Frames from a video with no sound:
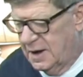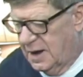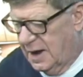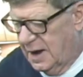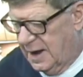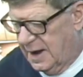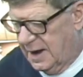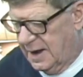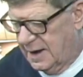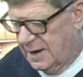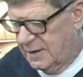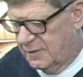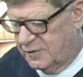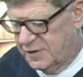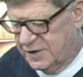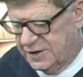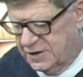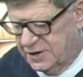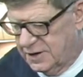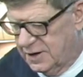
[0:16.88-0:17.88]
uh,
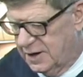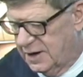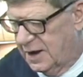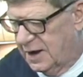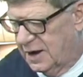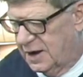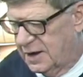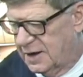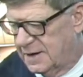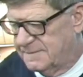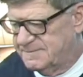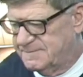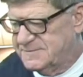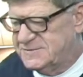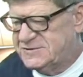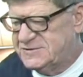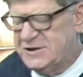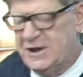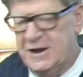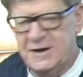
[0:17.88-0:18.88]
we uh,
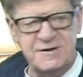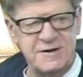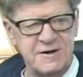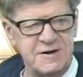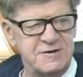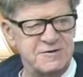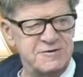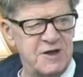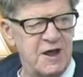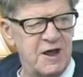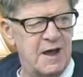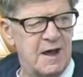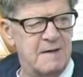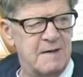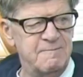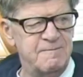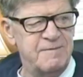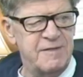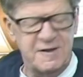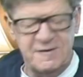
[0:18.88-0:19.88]
set this up.
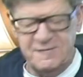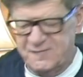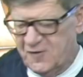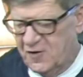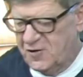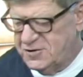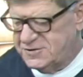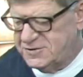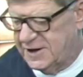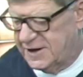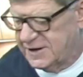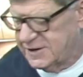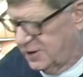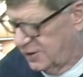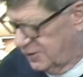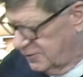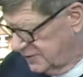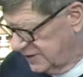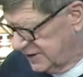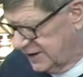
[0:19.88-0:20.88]
The first thing, though,
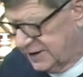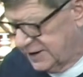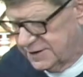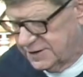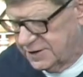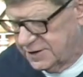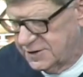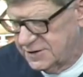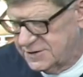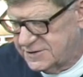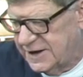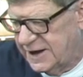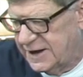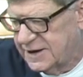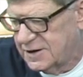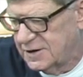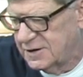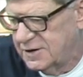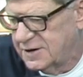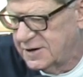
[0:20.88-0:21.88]
we need to do is take
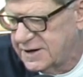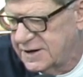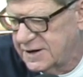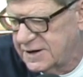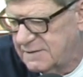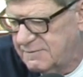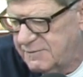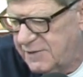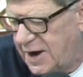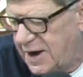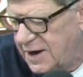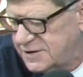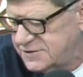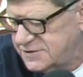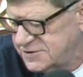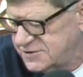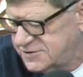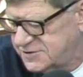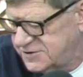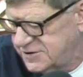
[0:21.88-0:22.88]
a look in the box
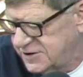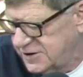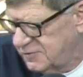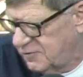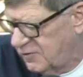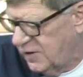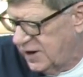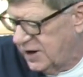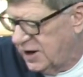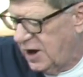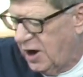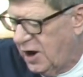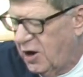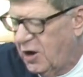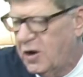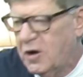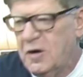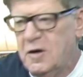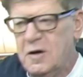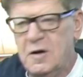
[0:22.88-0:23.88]
and see what
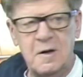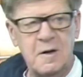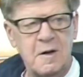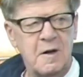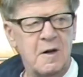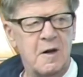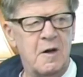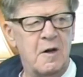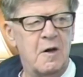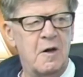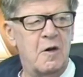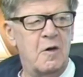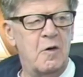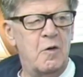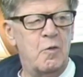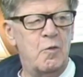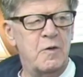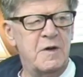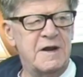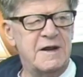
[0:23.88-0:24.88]
all
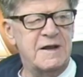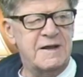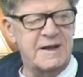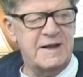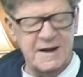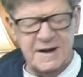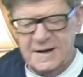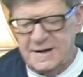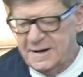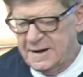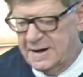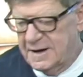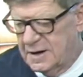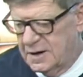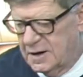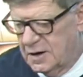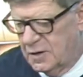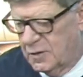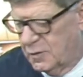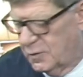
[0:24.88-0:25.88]
we get
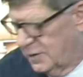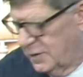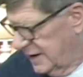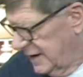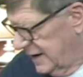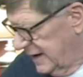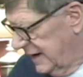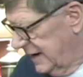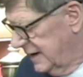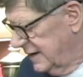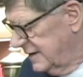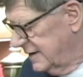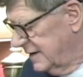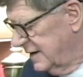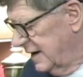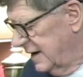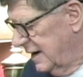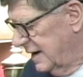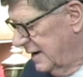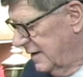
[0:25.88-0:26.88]
in
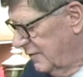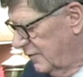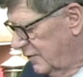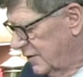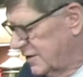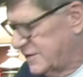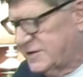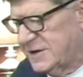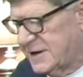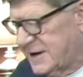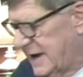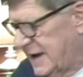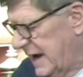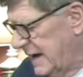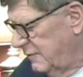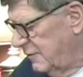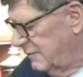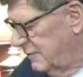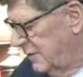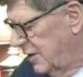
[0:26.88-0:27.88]
with the
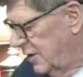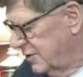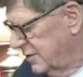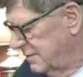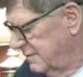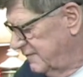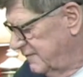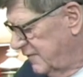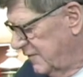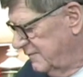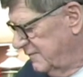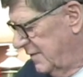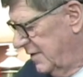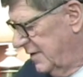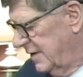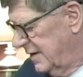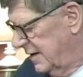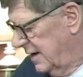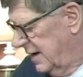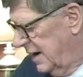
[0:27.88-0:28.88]
cable modem from
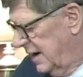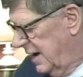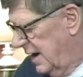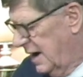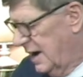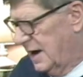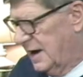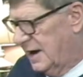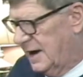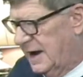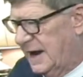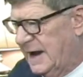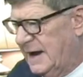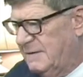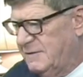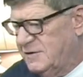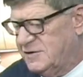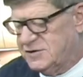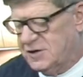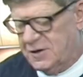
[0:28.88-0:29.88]
uh,
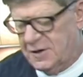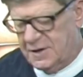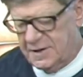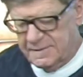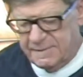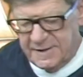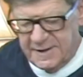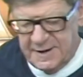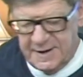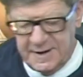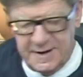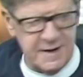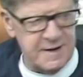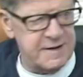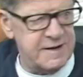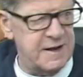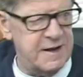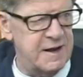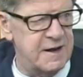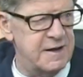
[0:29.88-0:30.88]
Amazon.
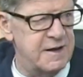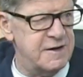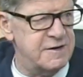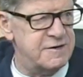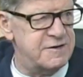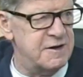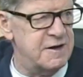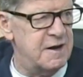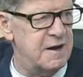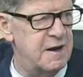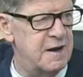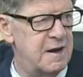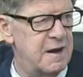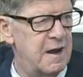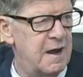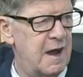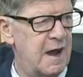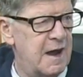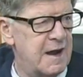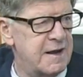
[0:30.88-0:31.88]
Again, it's a
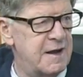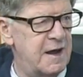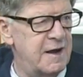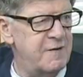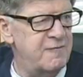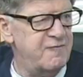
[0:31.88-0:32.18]
I got it